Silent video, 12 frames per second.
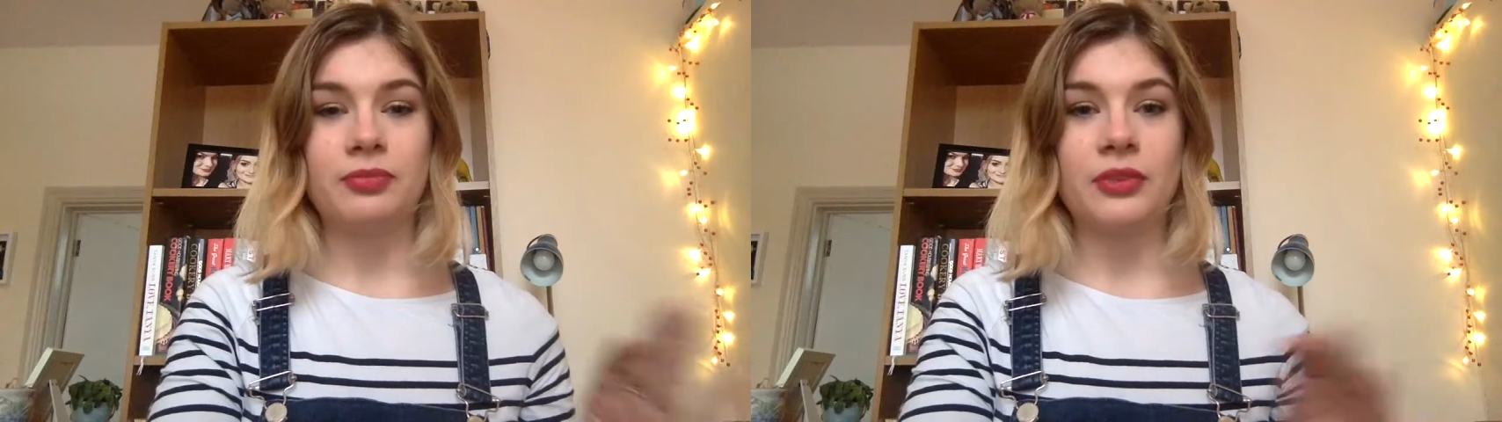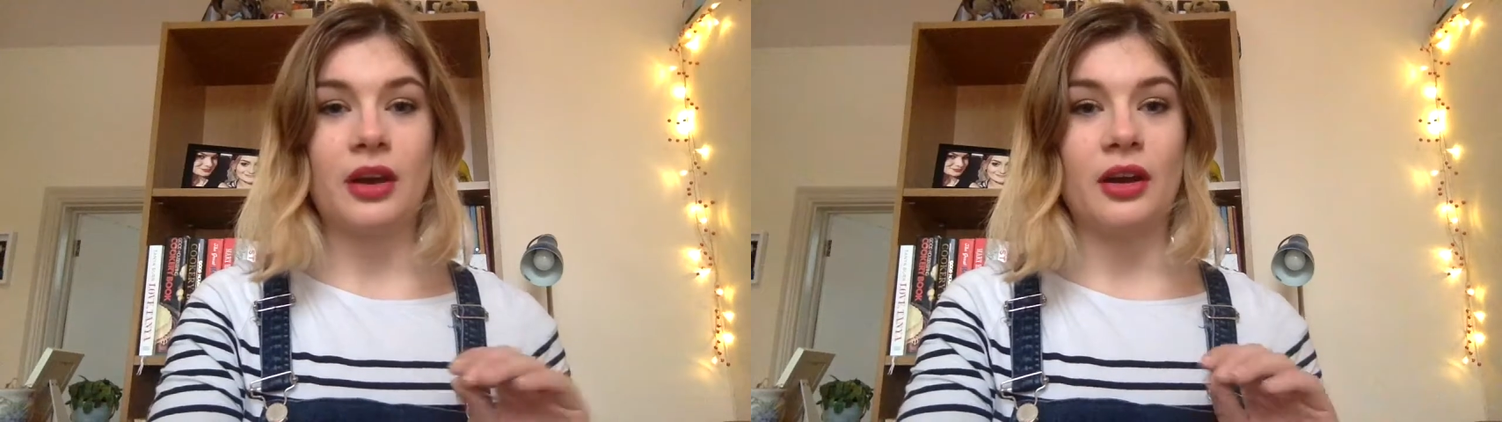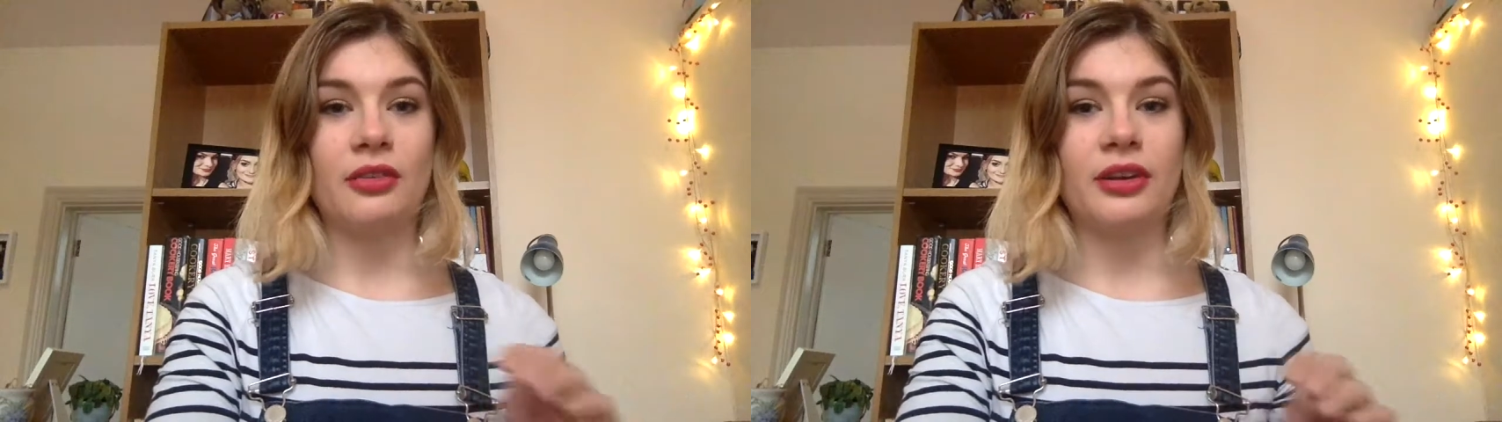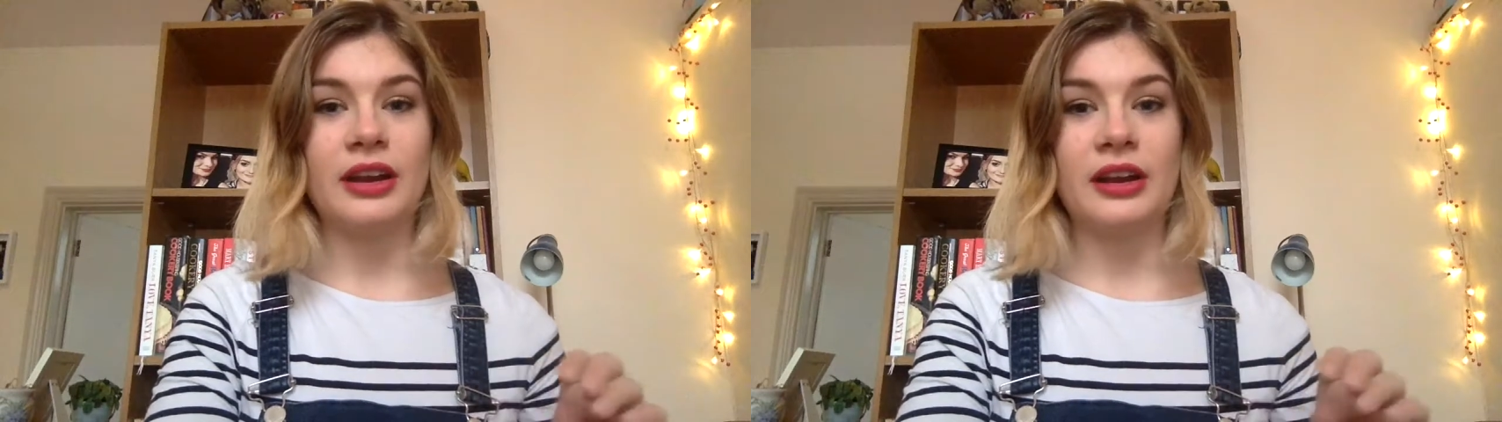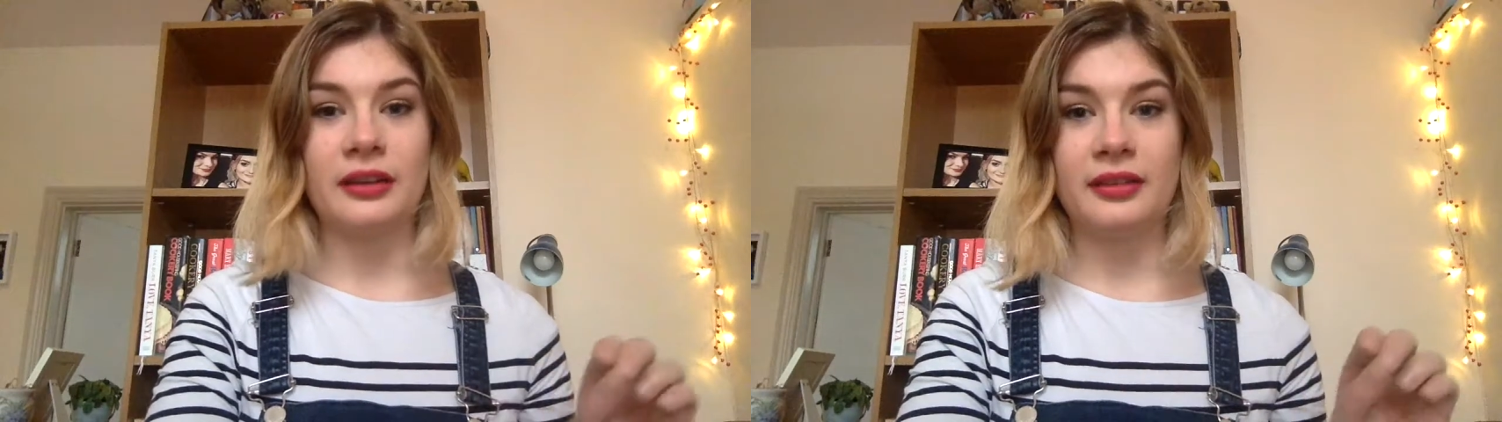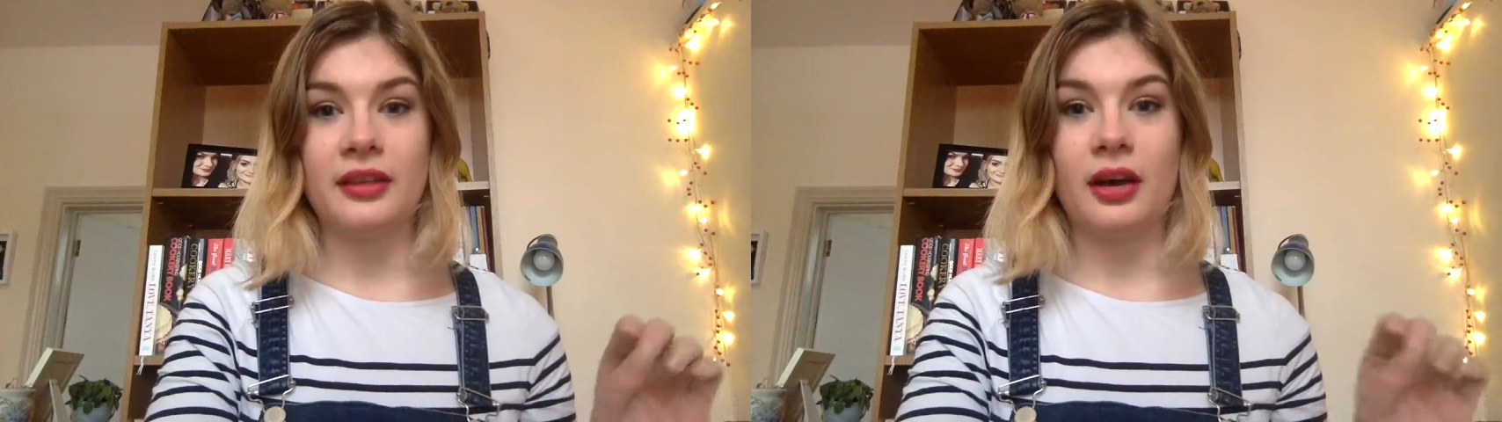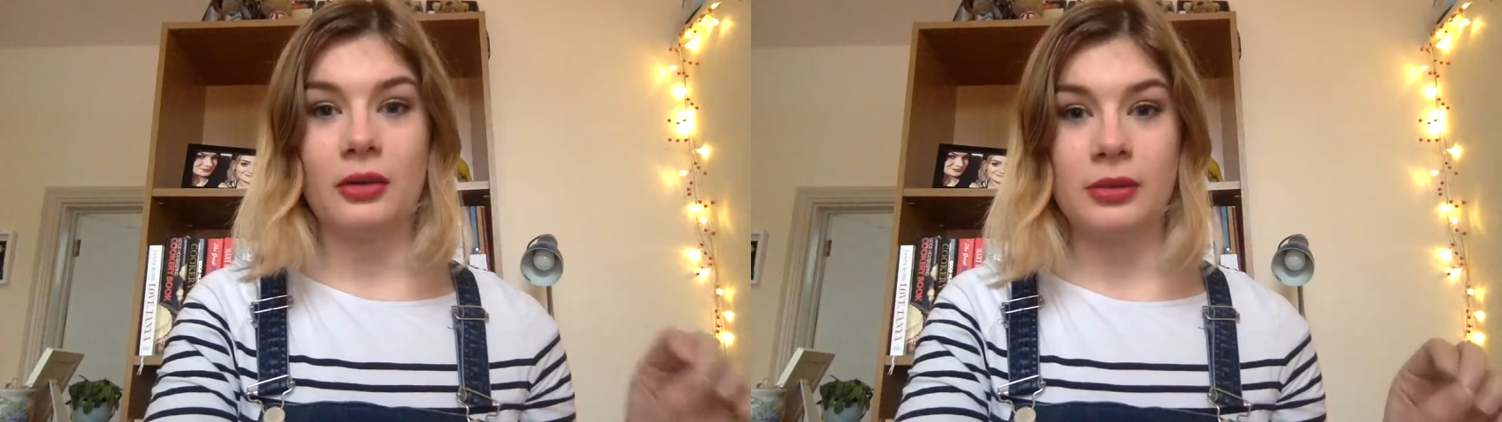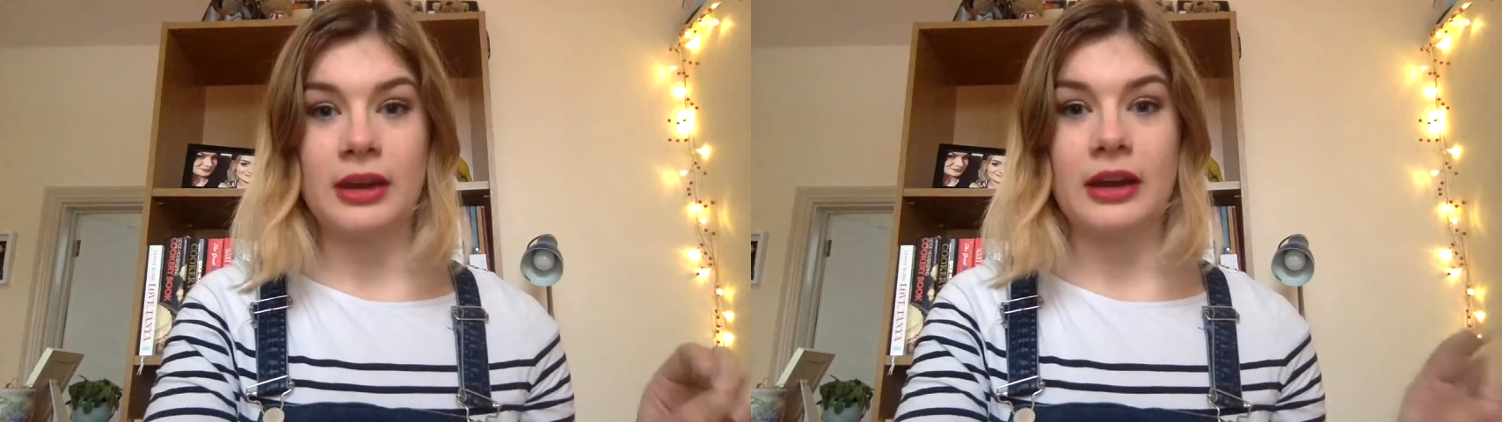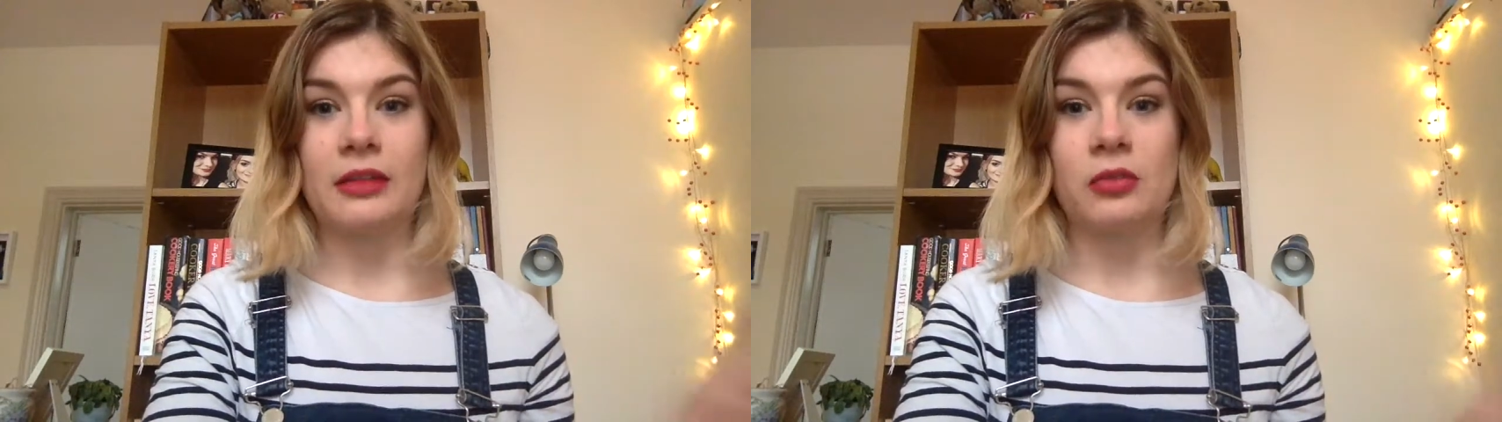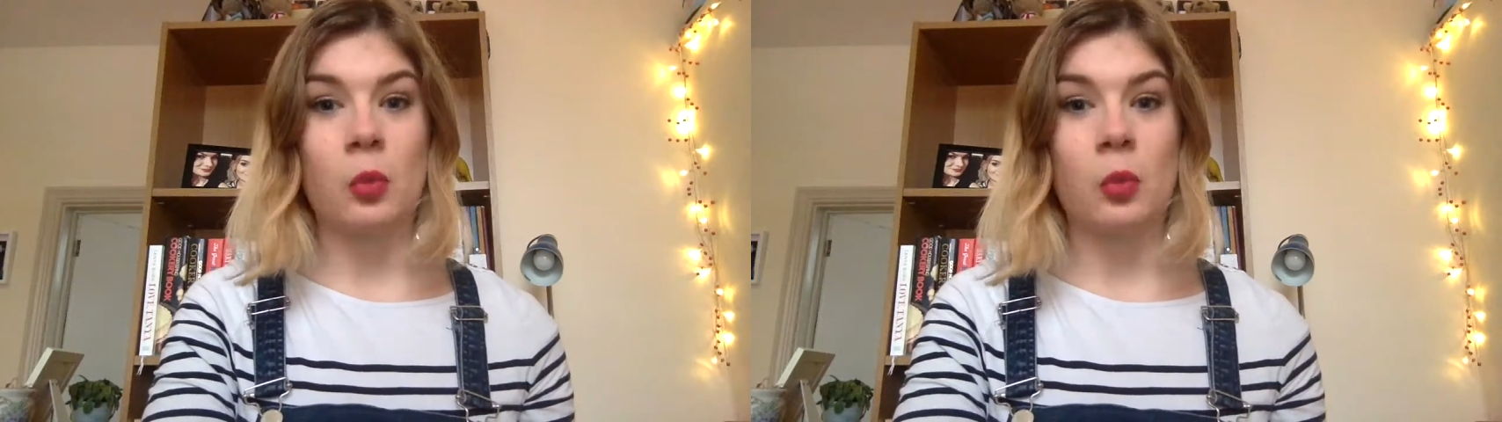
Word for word: I realised I'm going to have